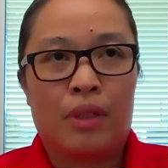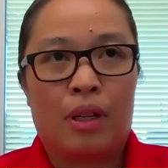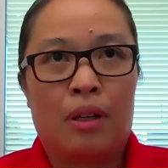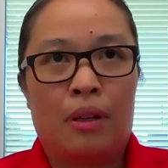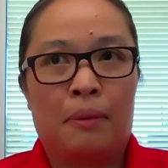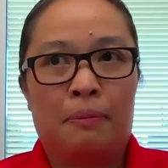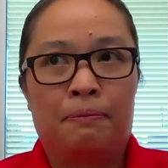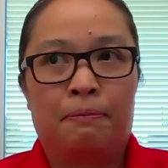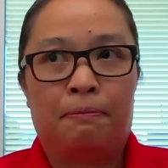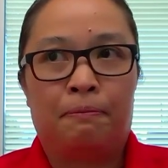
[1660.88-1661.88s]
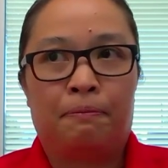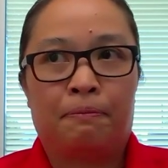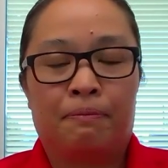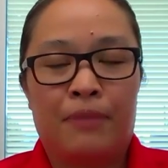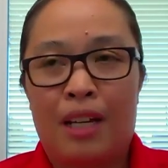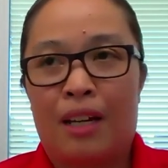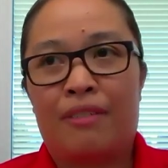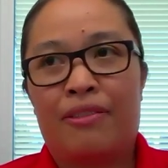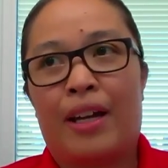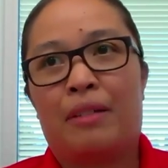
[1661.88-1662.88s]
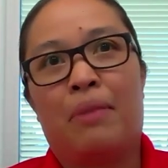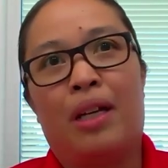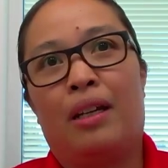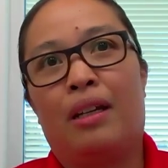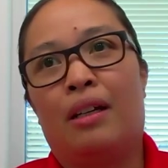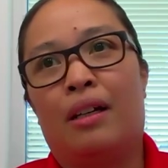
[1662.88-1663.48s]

um, yeah, I've had many